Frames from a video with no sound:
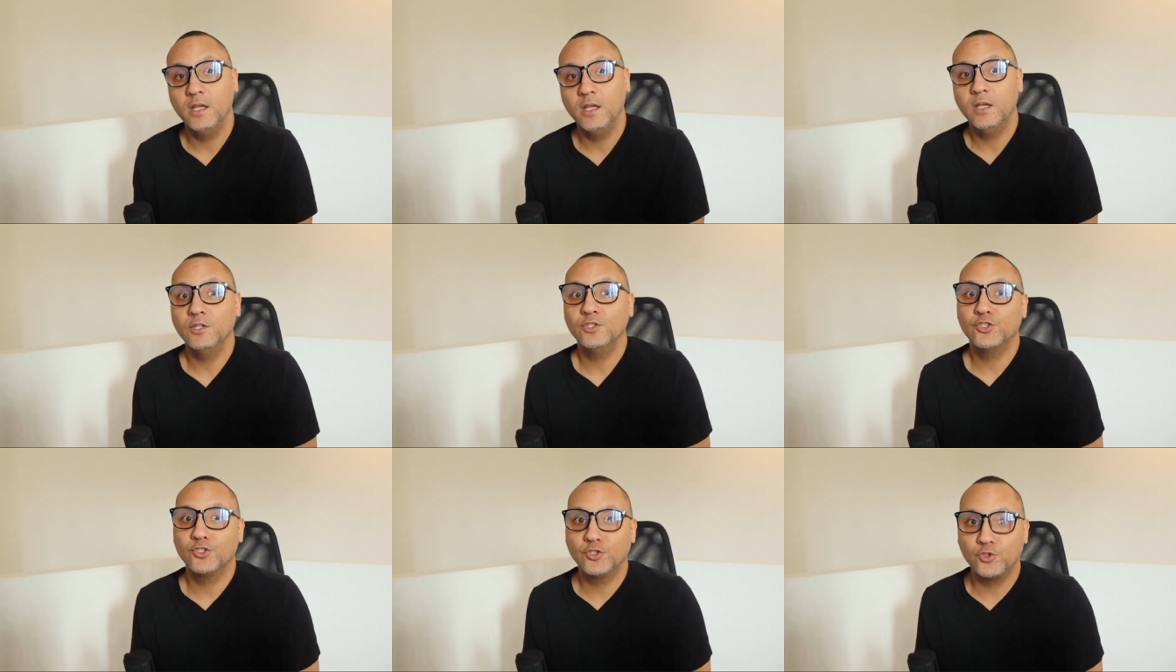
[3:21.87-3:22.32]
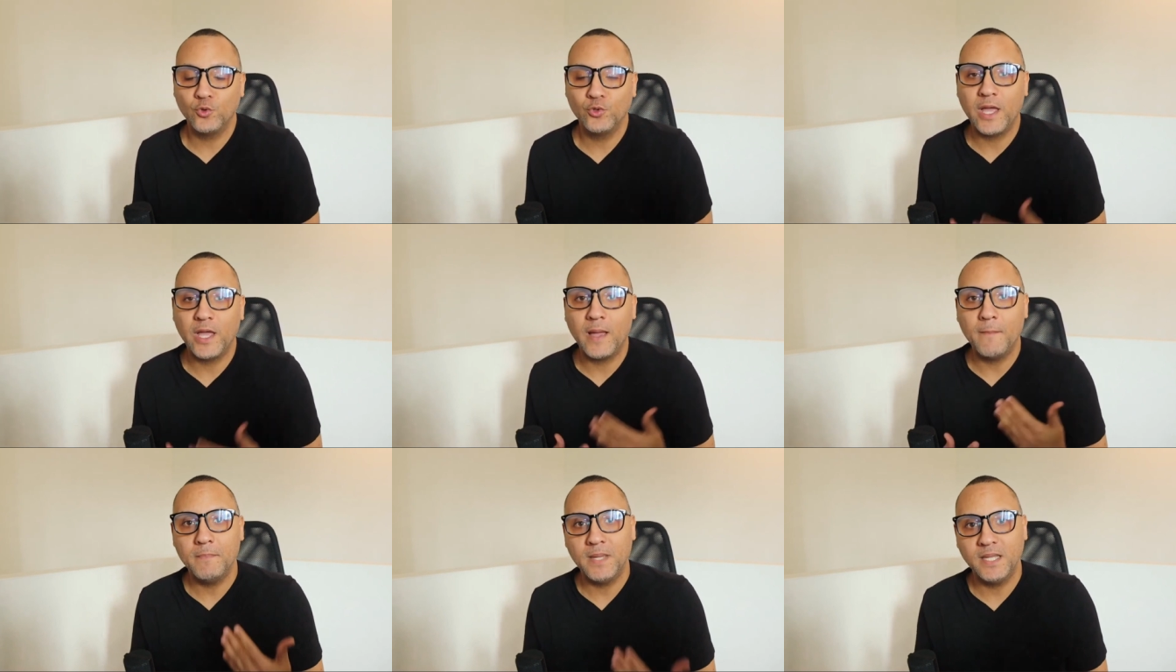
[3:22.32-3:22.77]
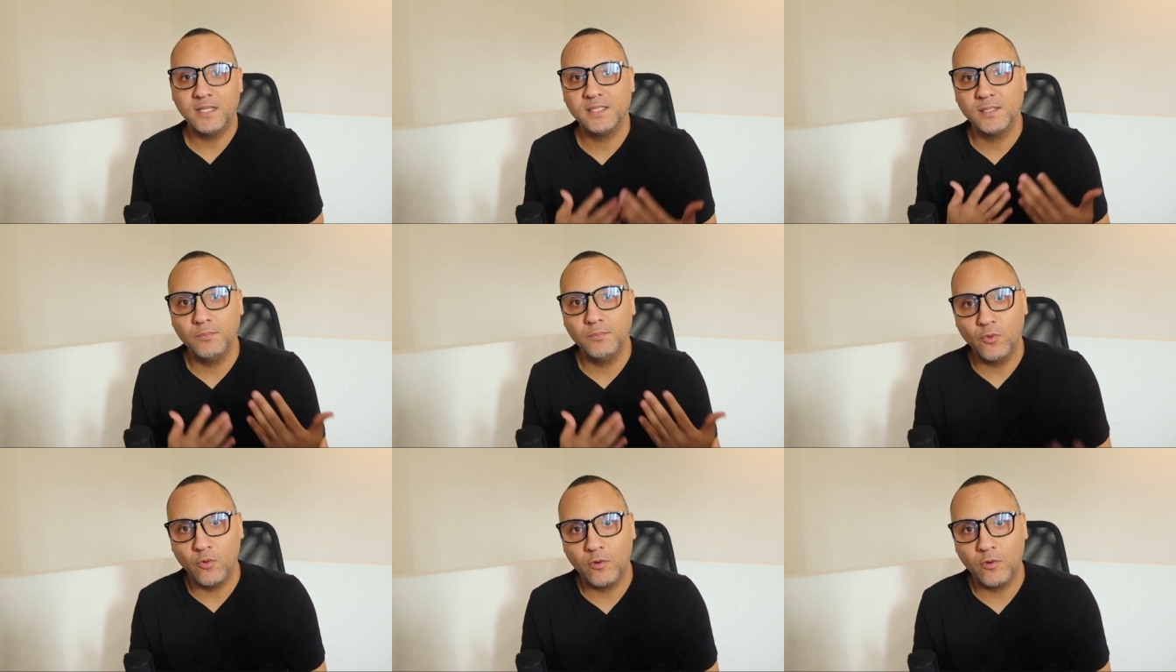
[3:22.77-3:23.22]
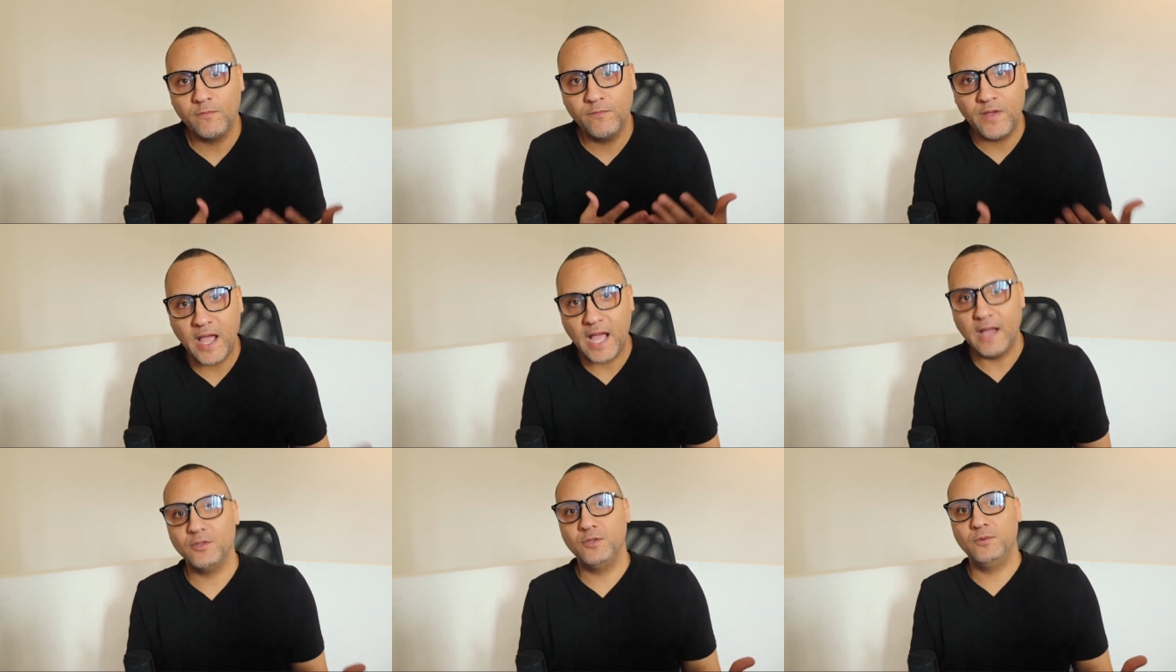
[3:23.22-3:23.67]
So that makes it more
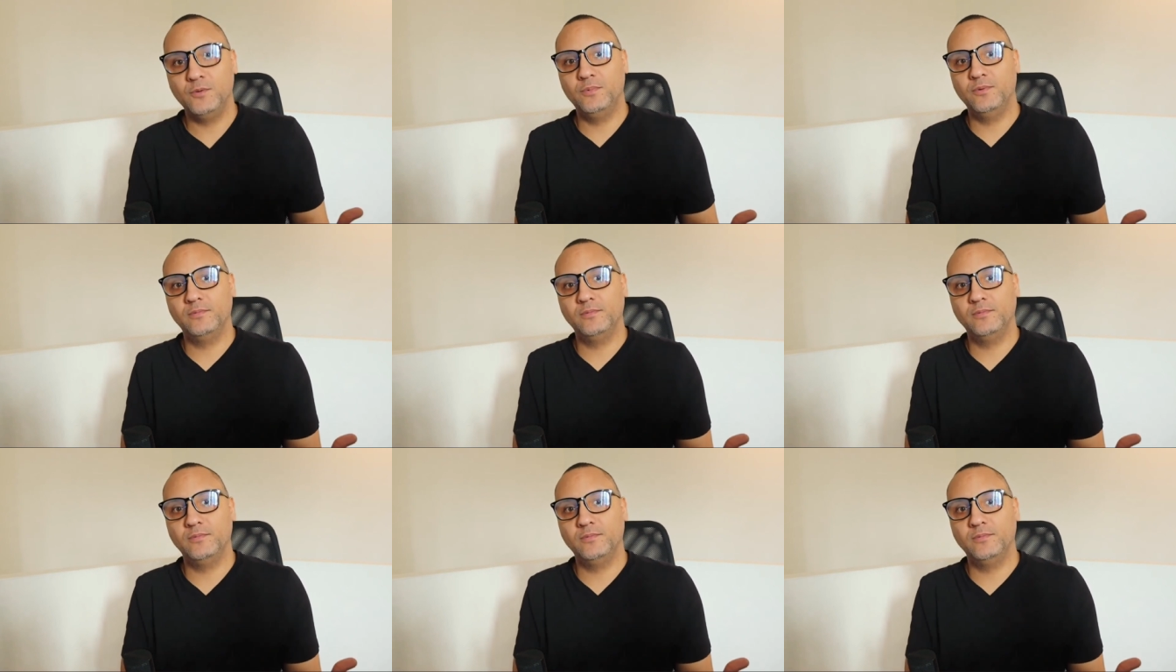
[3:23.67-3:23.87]
valuable,